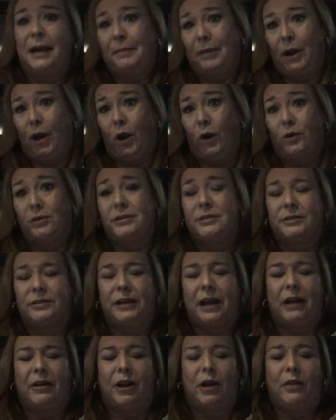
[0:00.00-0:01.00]
I'm a nurse,
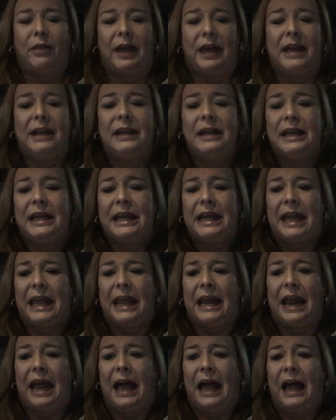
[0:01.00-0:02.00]
y'all know that,
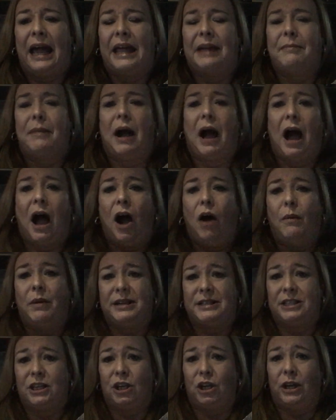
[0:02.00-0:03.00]
and I am
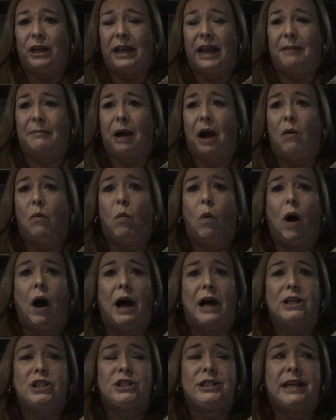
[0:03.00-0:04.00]
always looking at my
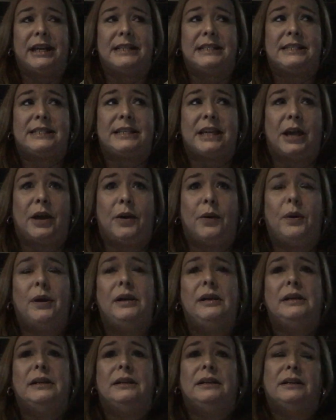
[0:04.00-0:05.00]
watch. And so,
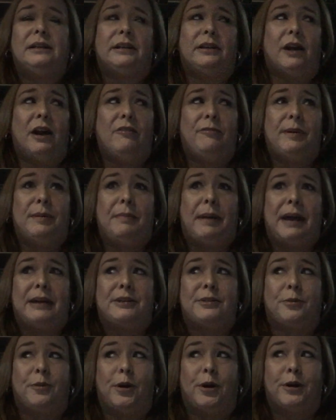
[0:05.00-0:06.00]
you know, I've been back
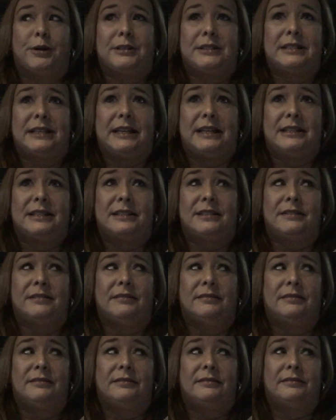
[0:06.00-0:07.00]
to work since
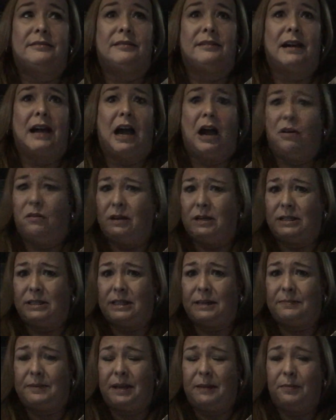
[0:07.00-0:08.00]
August,
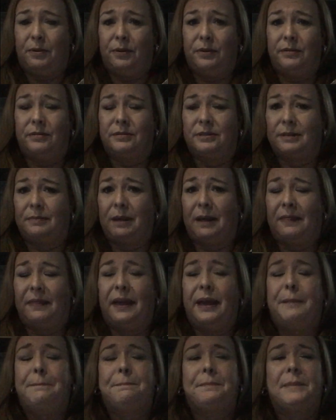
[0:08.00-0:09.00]
September, something like
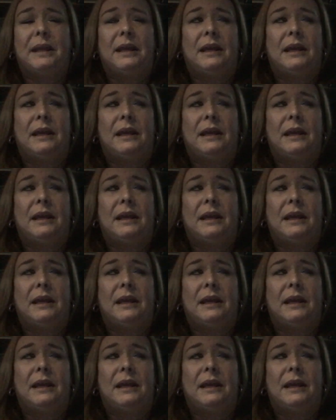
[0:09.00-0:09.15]
that.